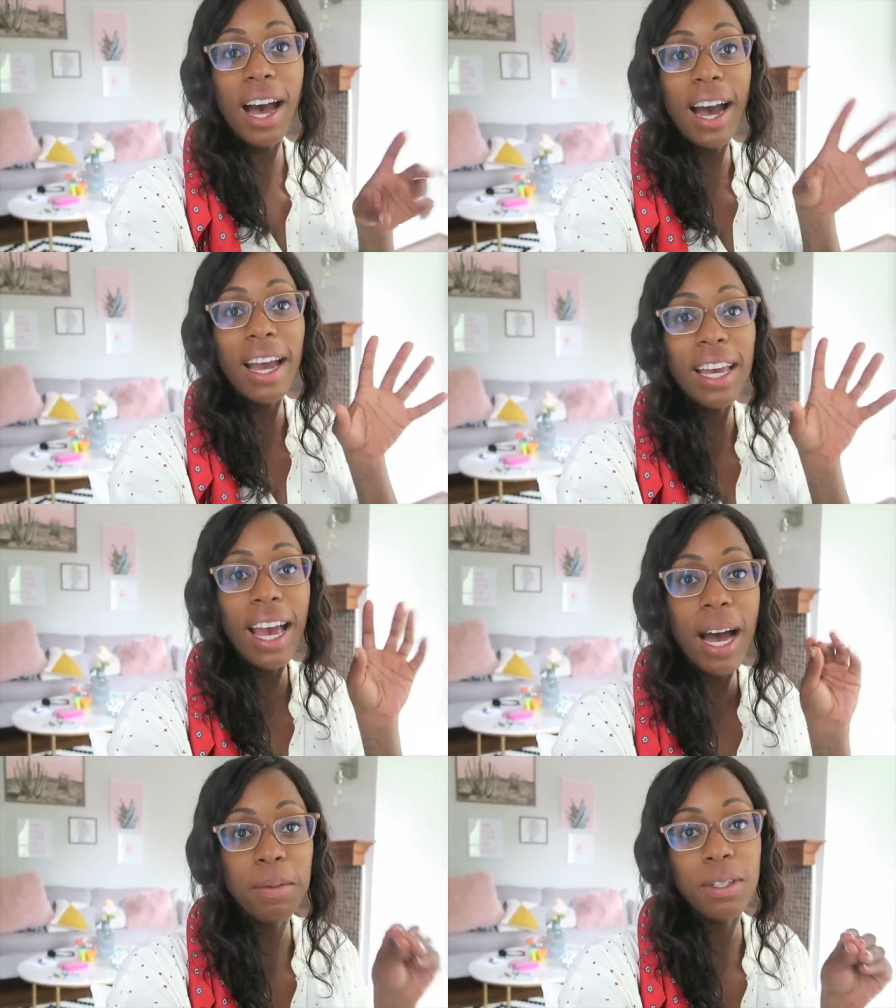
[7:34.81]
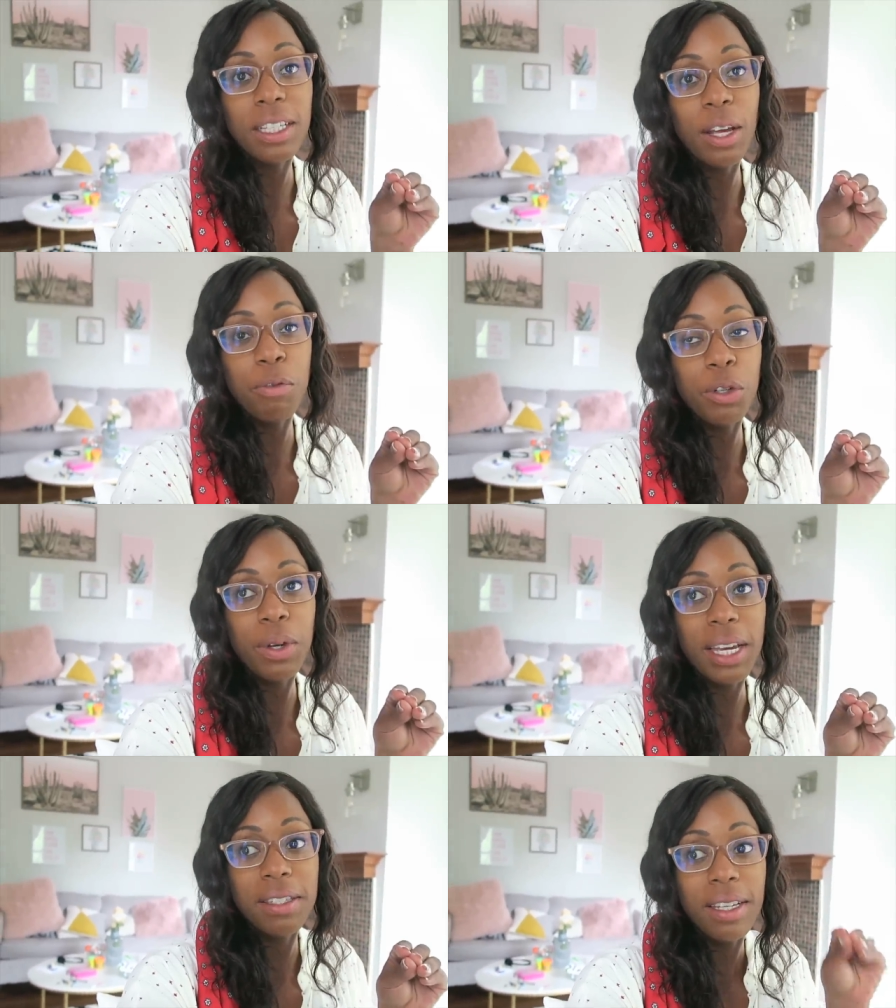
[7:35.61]
I absolutely love
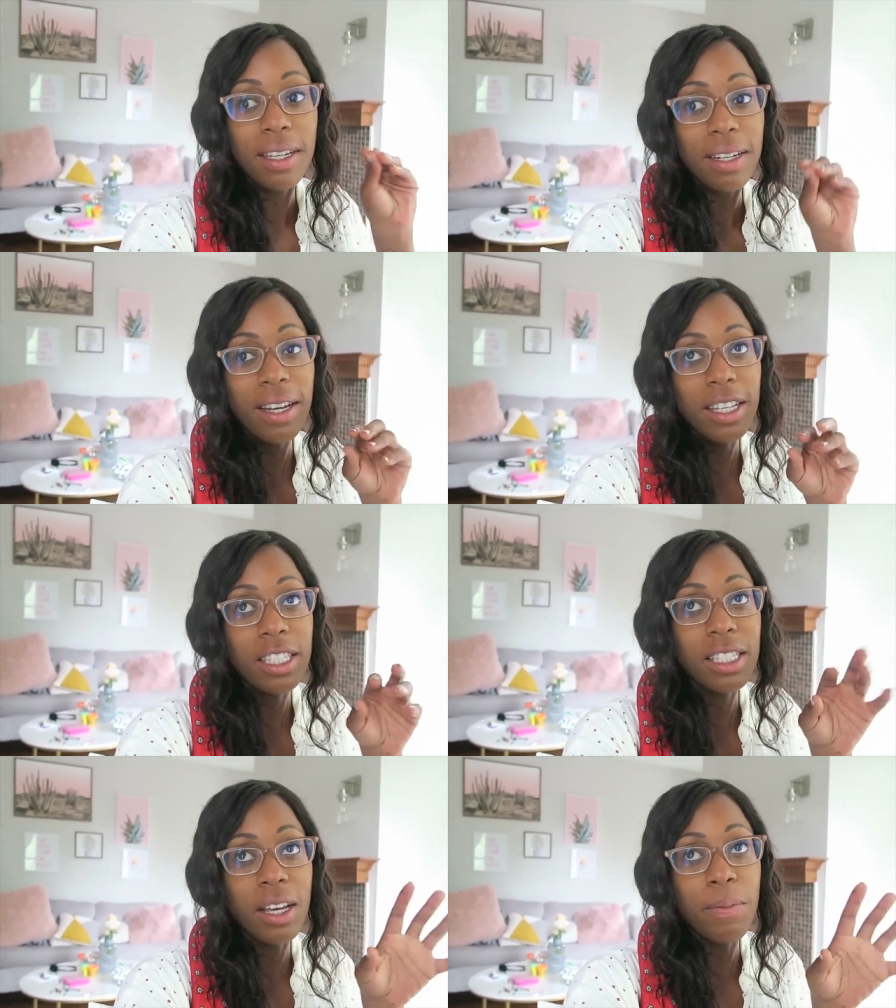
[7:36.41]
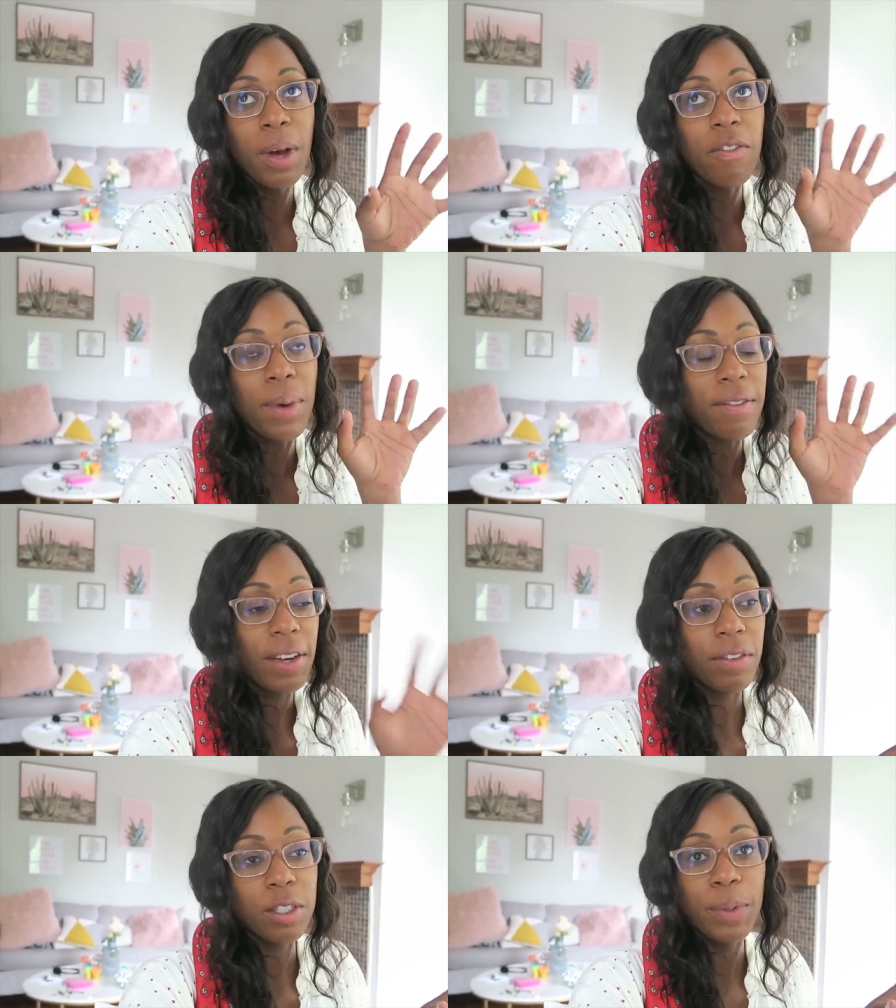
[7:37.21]
showcasing some of my
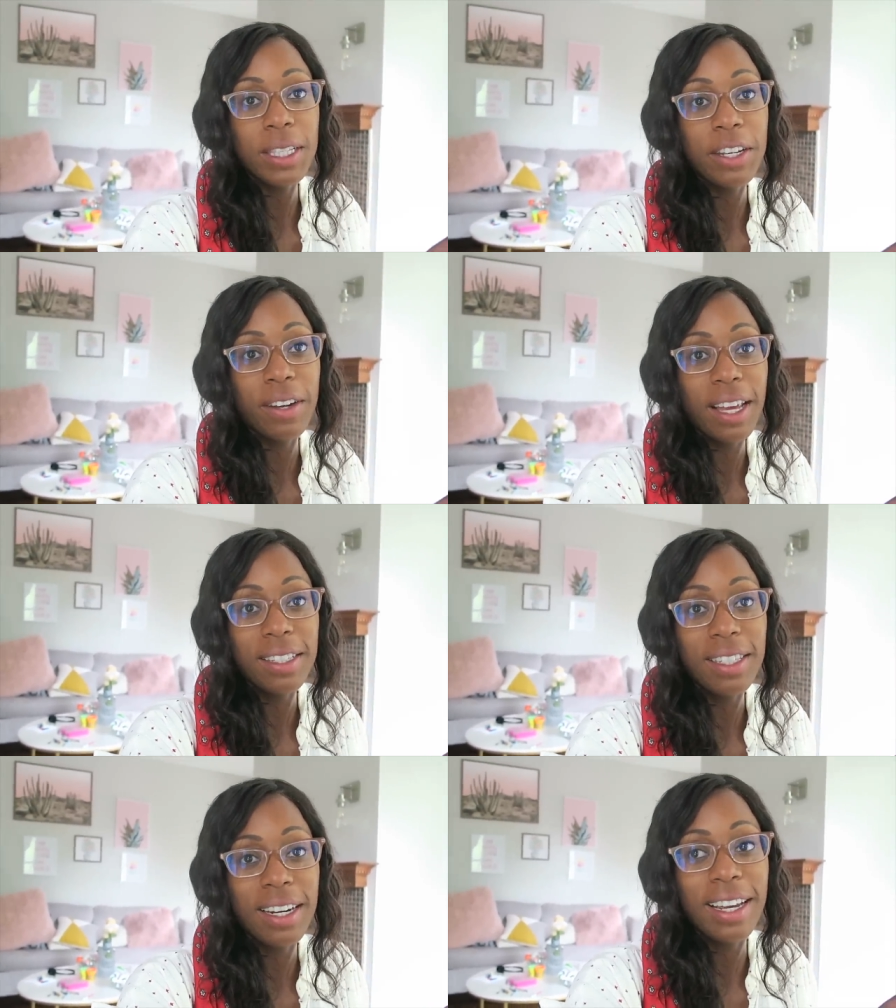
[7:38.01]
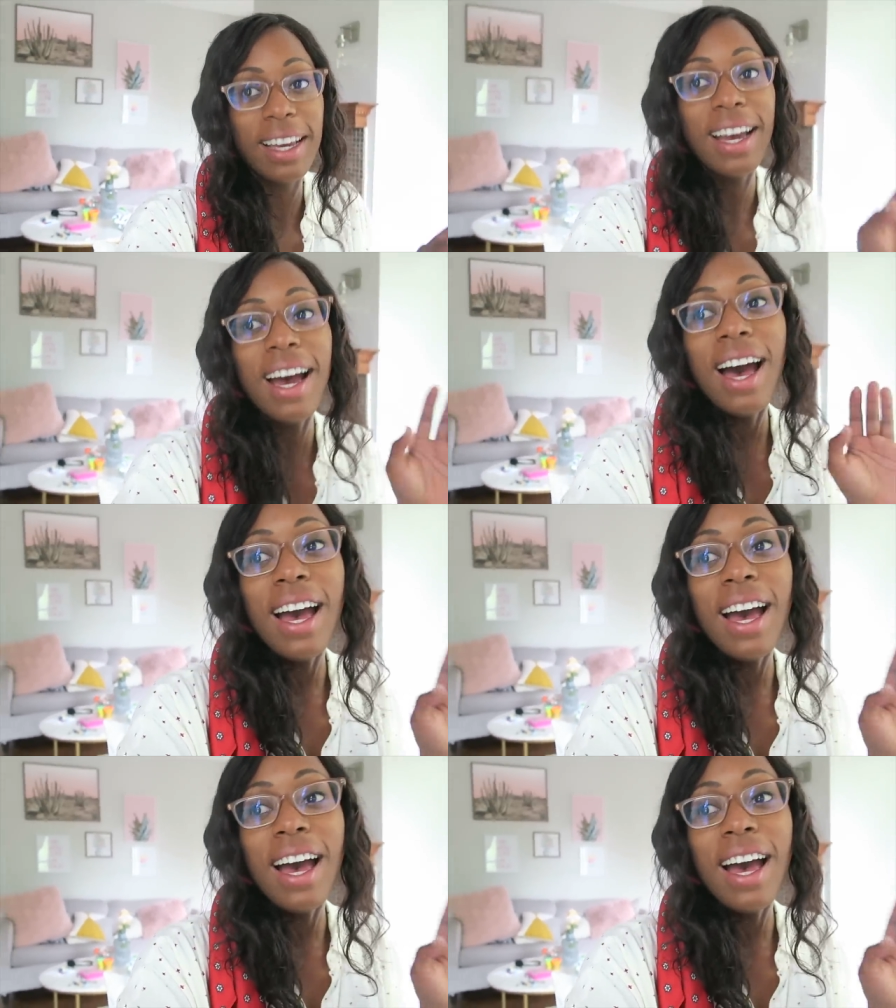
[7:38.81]
favorite spots here in Kansas City.